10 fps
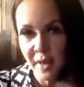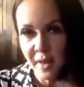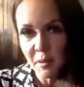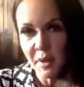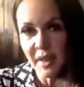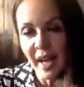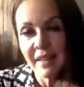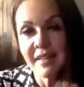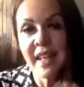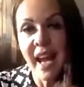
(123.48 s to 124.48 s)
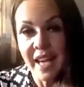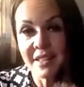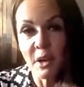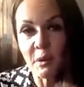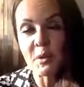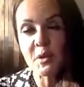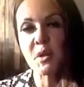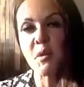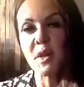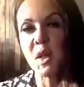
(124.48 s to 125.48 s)
but as an adult,
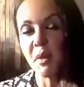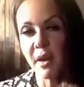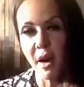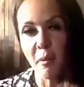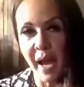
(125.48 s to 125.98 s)
when you become